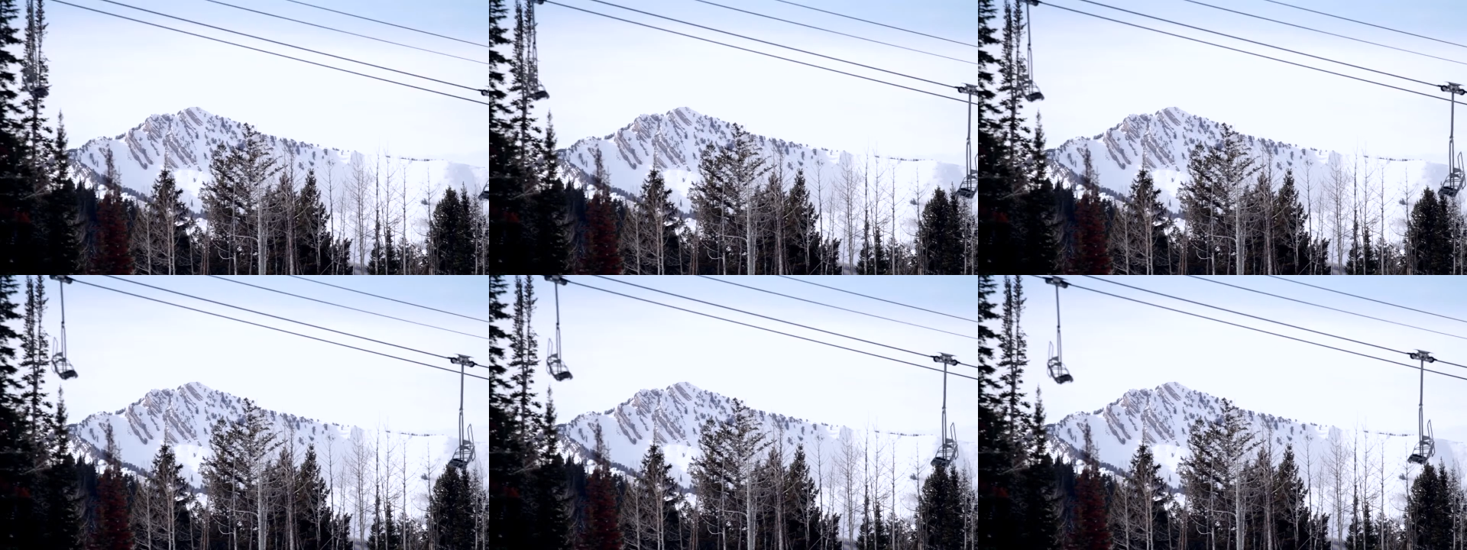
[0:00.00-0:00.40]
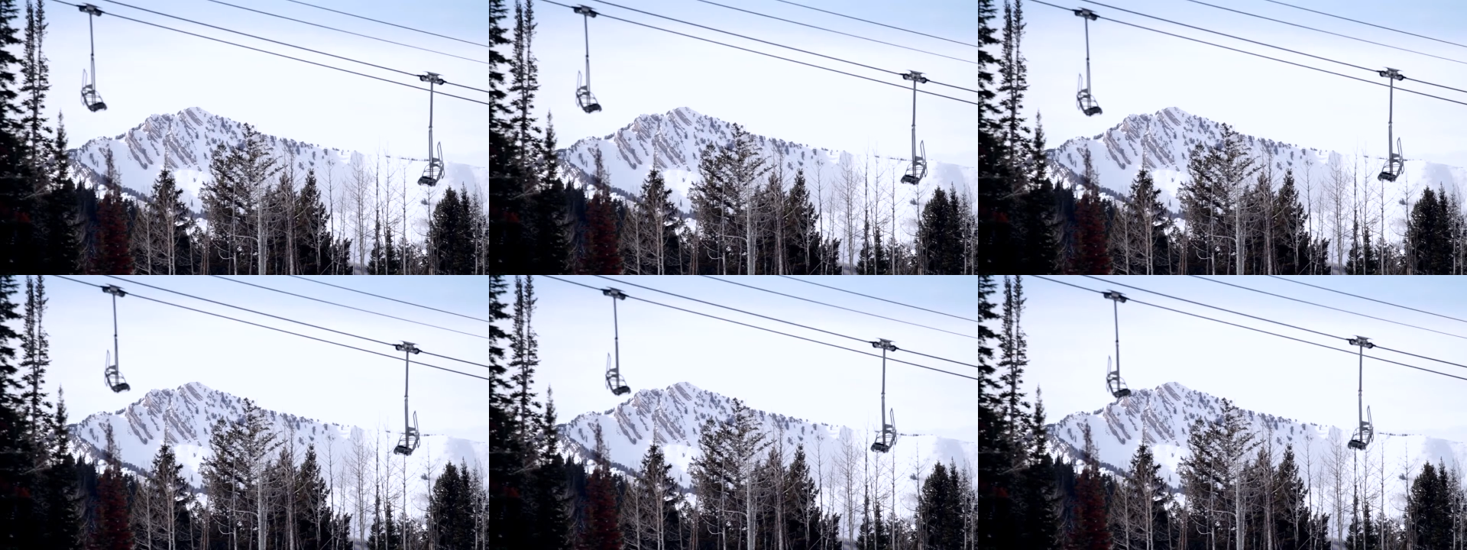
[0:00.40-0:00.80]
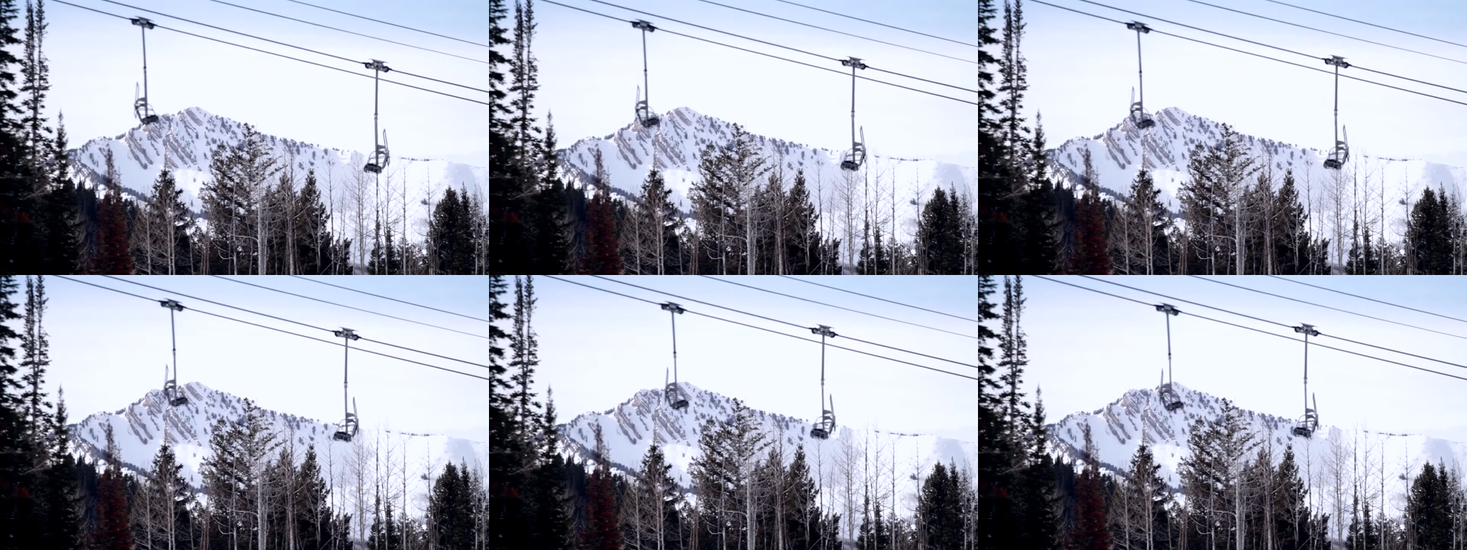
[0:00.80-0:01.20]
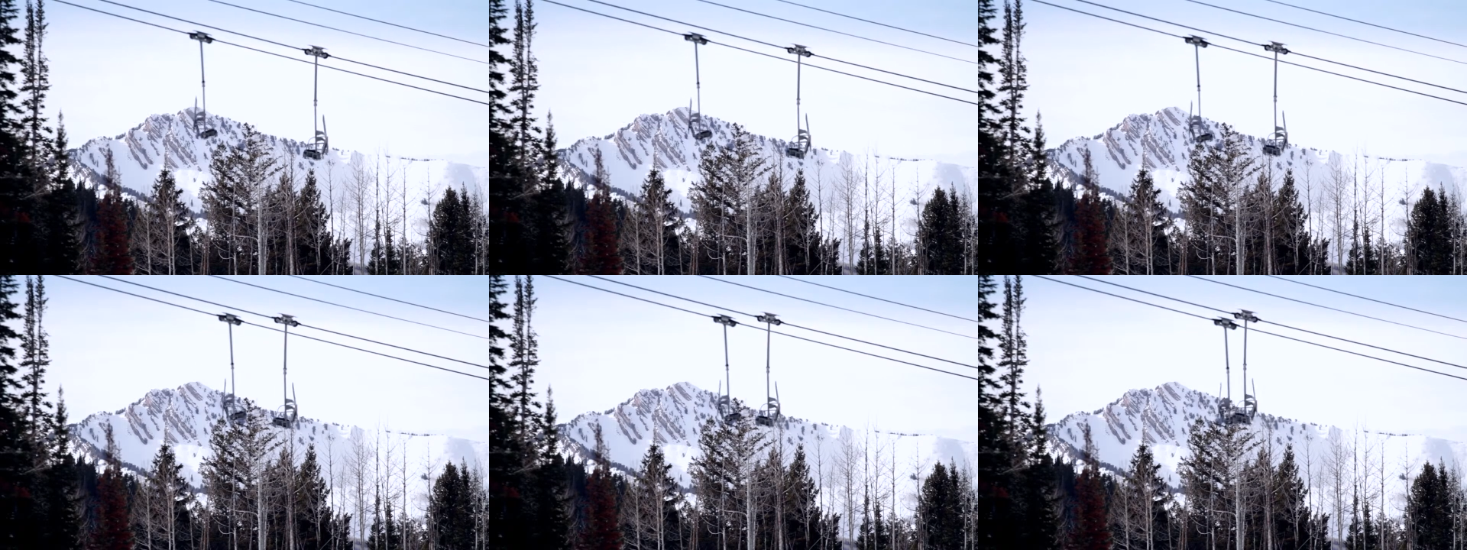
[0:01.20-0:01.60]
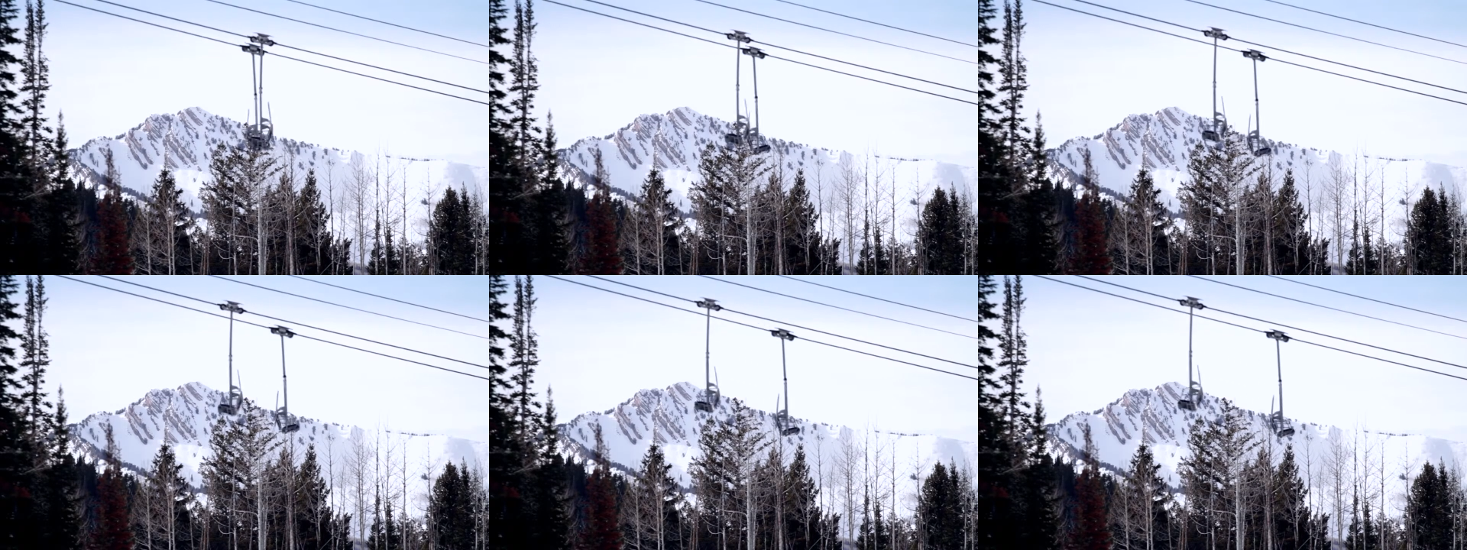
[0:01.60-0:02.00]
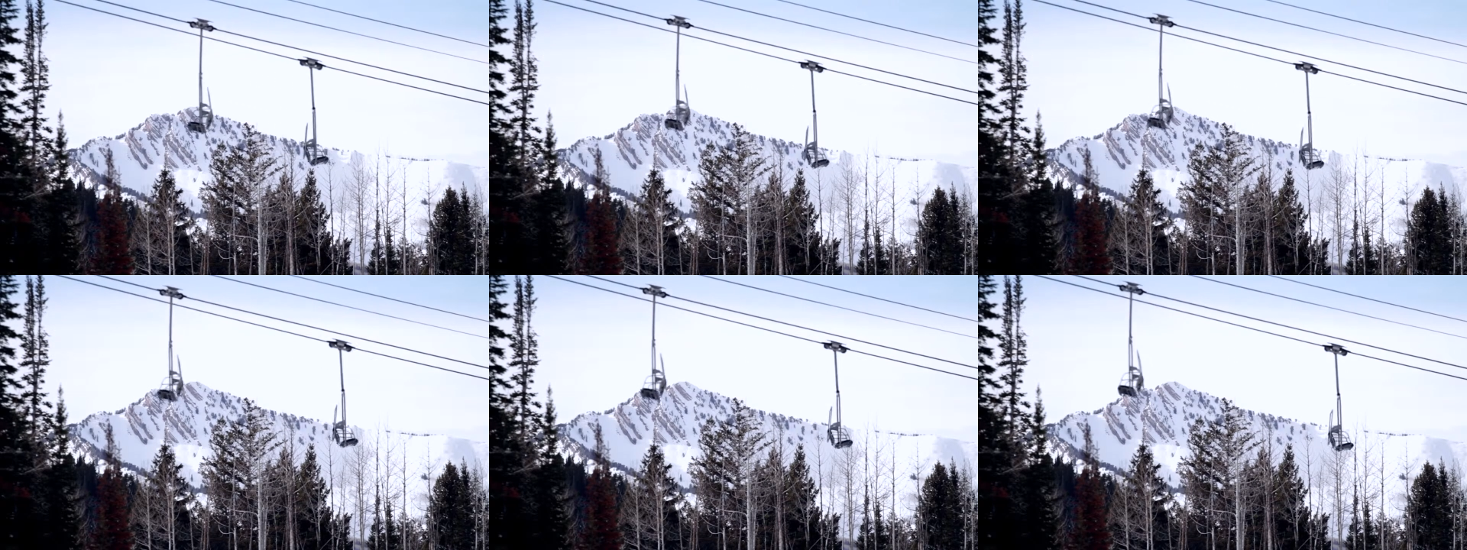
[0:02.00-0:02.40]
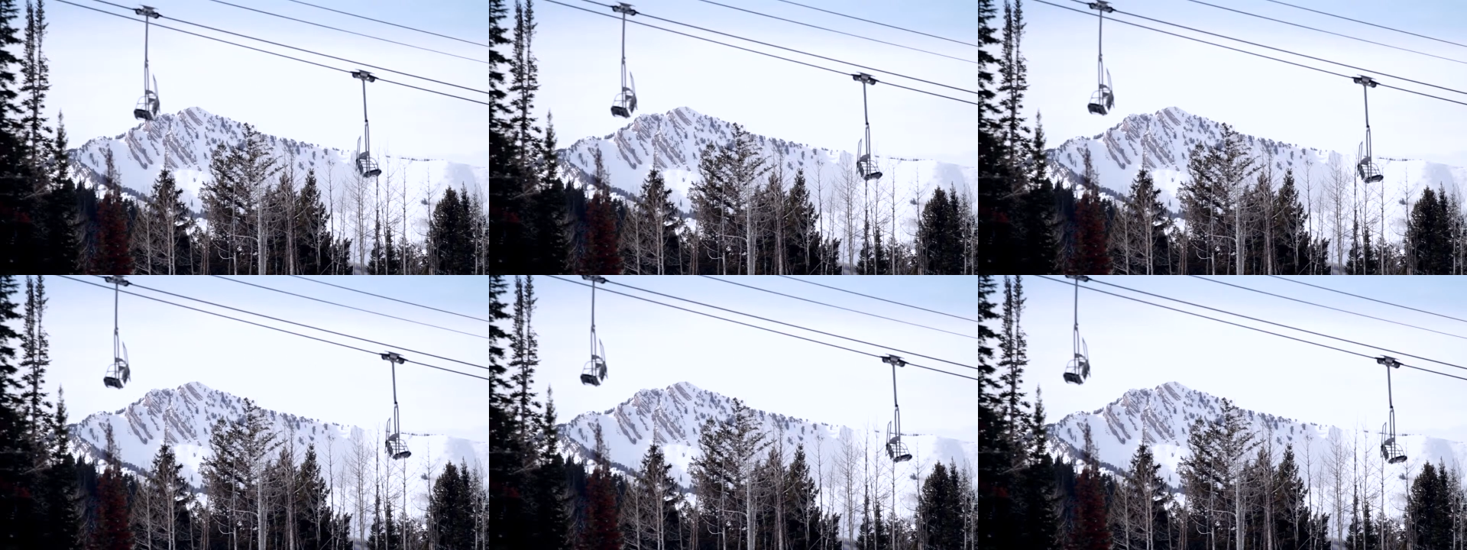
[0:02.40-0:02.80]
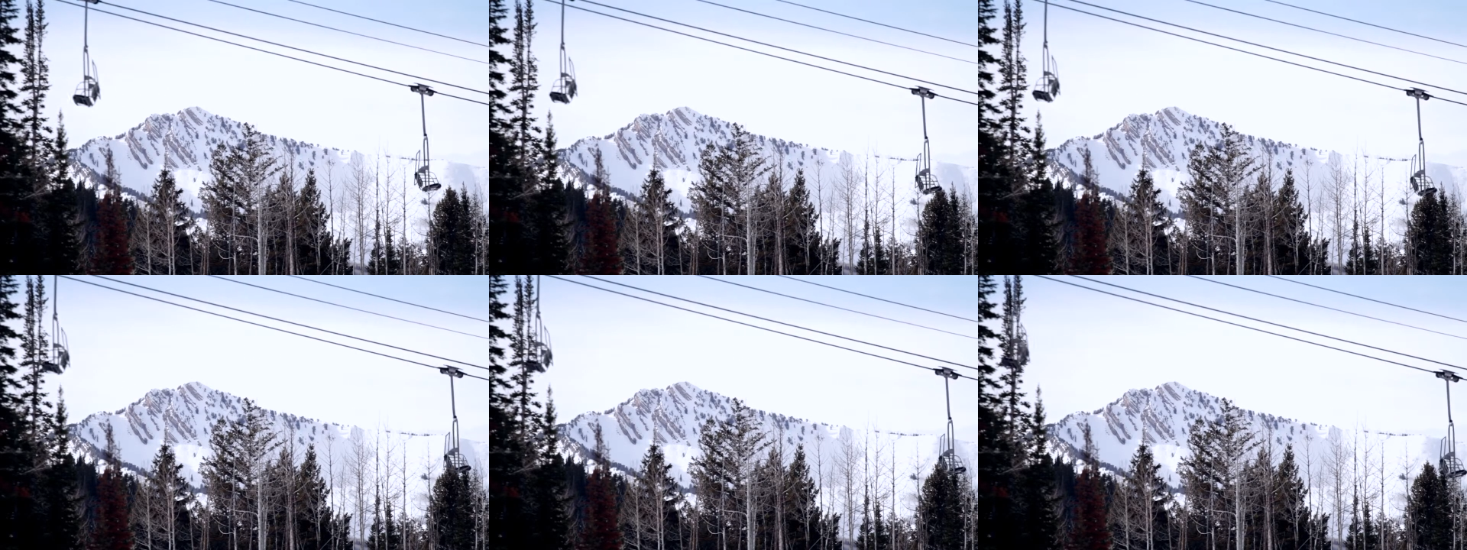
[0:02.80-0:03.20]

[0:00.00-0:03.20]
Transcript: No face is visible, so there are no lips to read.